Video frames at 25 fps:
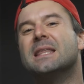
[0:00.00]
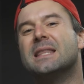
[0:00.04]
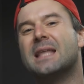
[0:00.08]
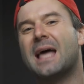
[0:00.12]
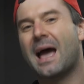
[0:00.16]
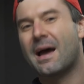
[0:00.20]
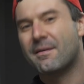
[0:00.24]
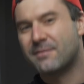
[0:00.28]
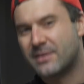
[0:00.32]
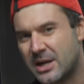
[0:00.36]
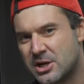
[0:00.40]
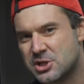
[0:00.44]

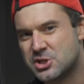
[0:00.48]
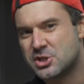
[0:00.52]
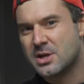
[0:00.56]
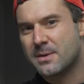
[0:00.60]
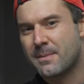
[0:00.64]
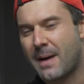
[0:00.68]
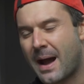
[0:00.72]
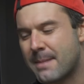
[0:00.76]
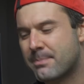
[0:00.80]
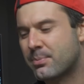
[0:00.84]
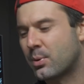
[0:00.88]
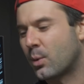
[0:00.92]
Have an
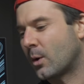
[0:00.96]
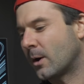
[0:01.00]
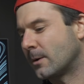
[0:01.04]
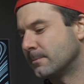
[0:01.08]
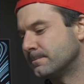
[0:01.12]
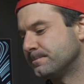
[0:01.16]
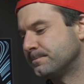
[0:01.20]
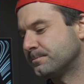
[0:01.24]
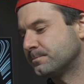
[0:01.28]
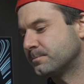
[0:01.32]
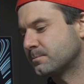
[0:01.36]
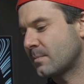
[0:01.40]
HDMI
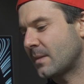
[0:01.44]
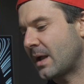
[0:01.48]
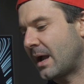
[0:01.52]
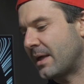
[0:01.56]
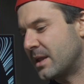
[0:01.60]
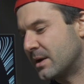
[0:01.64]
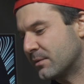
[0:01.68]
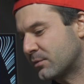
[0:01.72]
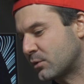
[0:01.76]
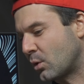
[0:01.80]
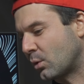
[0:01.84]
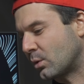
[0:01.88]
port, and
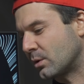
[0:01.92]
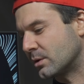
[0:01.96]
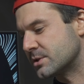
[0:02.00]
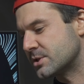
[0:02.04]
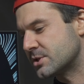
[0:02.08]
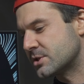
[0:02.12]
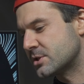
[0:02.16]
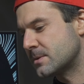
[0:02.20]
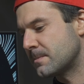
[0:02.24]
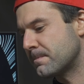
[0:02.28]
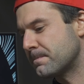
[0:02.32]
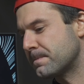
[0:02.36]
then of
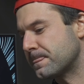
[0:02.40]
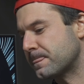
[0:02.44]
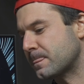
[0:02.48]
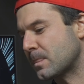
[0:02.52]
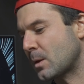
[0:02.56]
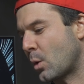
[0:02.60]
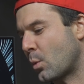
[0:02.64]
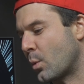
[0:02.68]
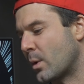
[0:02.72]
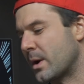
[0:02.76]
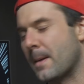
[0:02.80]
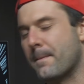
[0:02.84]
course,
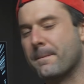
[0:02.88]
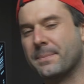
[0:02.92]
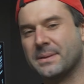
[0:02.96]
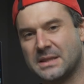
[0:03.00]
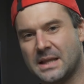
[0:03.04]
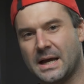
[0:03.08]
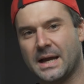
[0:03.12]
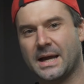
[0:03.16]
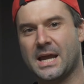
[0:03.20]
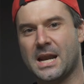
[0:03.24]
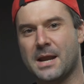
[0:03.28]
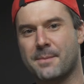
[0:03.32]
where you
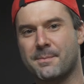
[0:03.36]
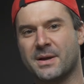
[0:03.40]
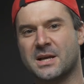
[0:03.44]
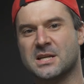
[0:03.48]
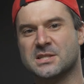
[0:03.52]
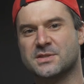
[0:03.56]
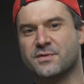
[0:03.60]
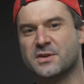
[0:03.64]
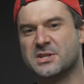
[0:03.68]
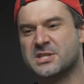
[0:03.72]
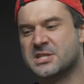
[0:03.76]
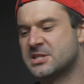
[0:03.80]
plug it in,
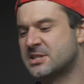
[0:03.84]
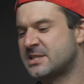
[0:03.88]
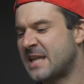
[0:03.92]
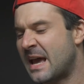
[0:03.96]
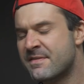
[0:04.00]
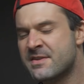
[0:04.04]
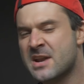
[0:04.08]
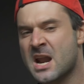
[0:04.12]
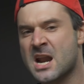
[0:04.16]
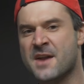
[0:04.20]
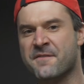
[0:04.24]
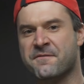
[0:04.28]
because for
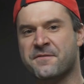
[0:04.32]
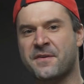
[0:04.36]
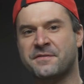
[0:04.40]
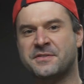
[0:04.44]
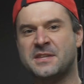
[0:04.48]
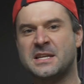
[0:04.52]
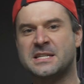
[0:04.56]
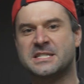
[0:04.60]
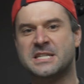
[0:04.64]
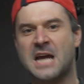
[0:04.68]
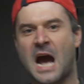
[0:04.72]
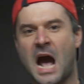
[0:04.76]

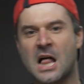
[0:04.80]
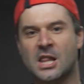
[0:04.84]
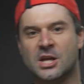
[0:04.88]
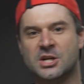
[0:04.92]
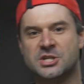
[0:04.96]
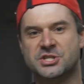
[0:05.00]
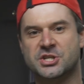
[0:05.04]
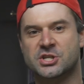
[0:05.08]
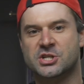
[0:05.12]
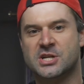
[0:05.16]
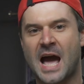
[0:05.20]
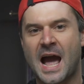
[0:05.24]

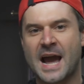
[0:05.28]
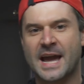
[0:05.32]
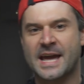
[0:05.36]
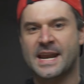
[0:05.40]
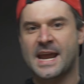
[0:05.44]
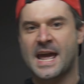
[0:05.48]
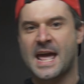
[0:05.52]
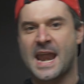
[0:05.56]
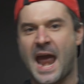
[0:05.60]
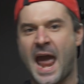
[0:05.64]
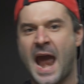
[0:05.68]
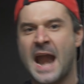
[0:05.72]
$750, you're not gonna
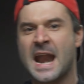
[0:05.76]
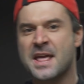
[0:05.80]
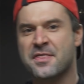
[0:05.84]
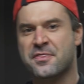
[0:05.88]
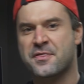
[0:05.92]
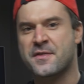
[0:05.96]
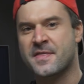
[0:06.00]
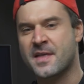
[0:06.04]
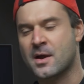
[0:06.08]
get anything